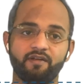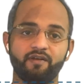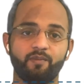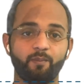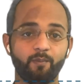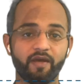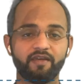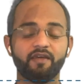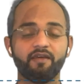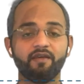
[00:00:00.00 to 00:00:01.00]

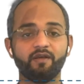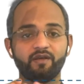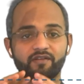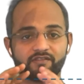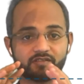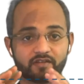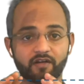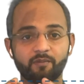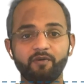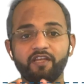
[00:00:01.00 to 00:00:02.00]
making
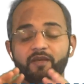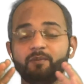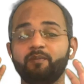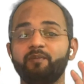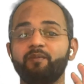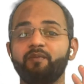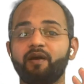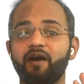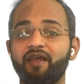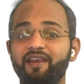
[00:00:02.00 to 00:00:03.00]
Scrum team
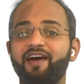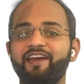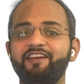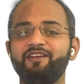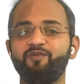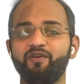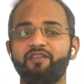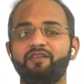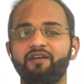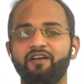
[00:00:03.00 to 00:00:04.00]
aligned
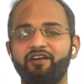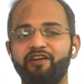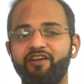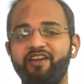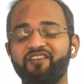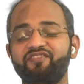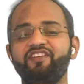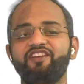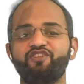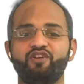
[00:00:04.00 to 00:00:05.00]
with
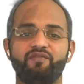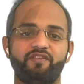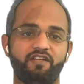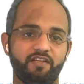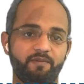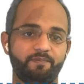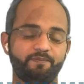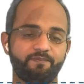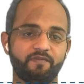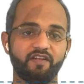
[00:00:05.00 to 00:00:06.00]
definition of the team
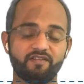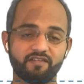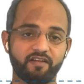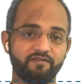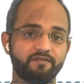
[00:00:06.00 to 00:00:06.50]
itself.